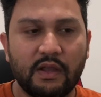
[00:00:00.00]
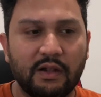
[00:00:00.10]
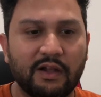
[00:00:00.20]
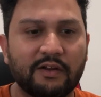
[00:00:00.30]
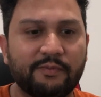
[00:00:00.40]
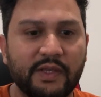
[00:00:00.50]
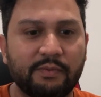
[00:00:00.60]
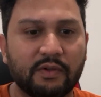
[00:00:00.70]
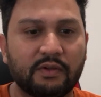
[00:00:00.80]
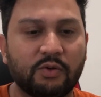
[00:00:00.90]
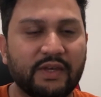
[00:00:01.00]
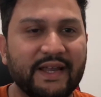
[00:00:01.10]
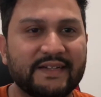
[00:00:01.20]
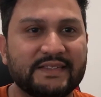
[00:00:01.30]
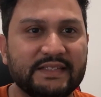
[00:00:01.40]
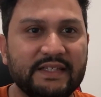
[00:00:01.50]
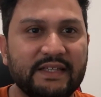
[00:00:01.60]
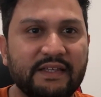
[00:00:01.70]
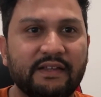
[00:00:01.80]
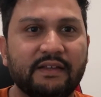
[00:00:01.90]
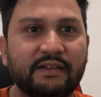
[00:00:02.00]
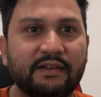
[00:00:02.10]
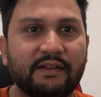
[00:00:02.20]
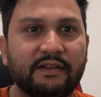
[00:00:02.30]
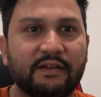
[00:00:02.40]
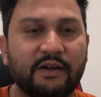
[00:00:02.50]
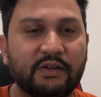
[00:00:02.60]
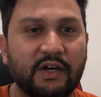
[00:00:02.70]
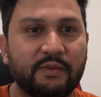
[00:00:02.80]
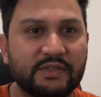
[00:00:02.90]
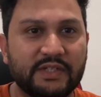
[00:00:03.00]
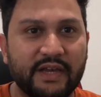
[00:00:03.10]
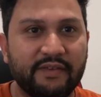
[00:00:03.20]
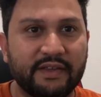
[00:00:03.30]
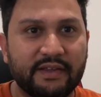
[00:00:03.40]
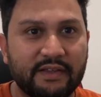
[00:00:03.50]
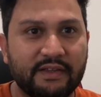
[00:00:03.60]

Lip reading: A lot of people who can see autonomous driving